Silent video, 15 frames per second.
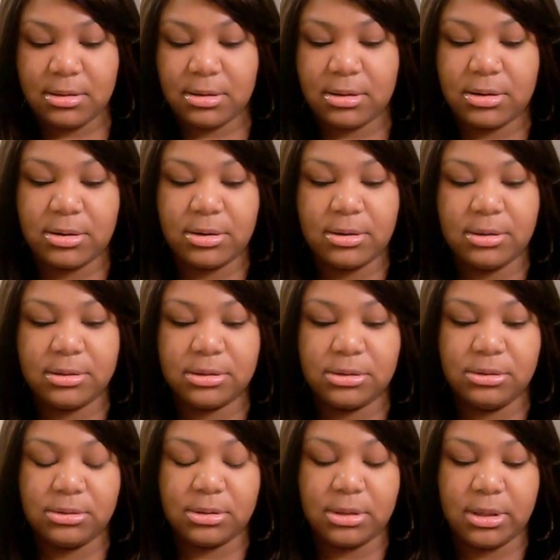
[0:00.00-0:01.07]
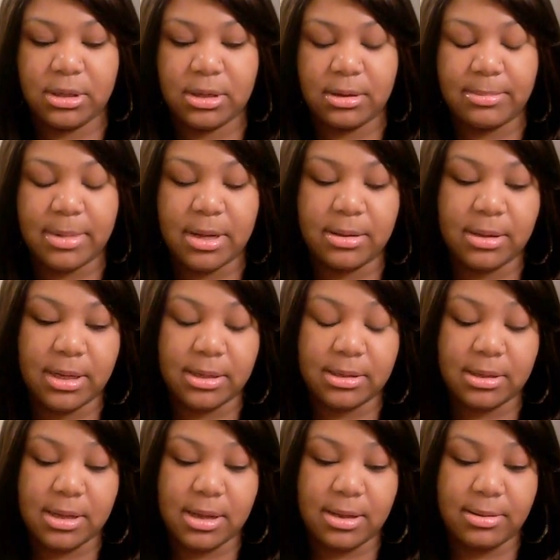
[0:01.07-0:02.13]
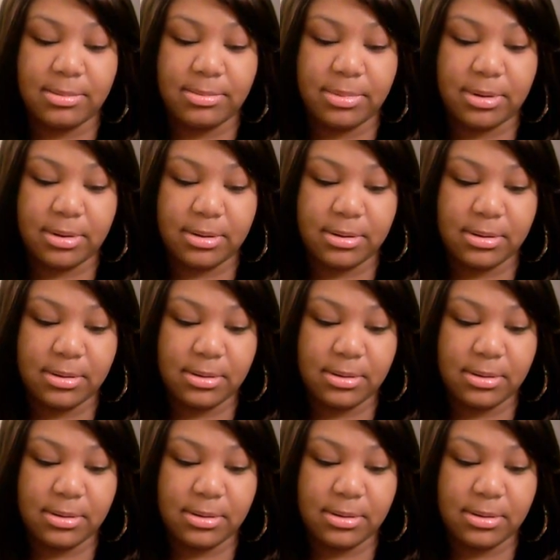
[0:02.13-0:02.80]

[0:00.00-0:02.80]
the curls usually come out like that. But